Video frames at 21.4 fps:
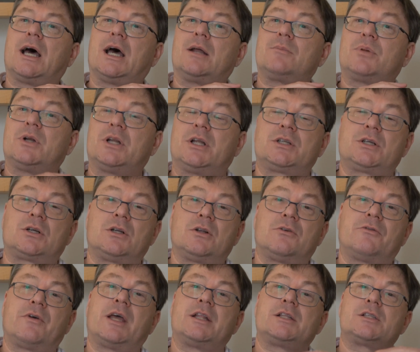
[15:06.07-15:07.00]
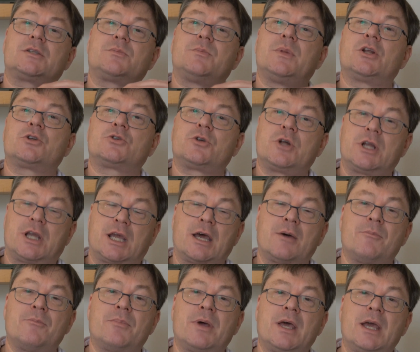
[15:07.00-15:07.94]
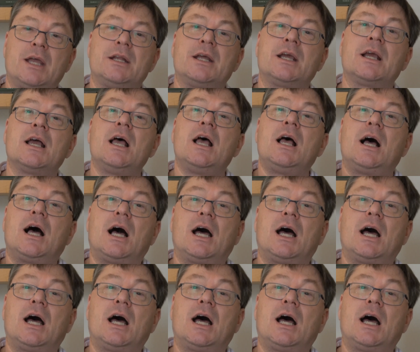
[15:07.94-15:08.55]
at political events, military campaigning,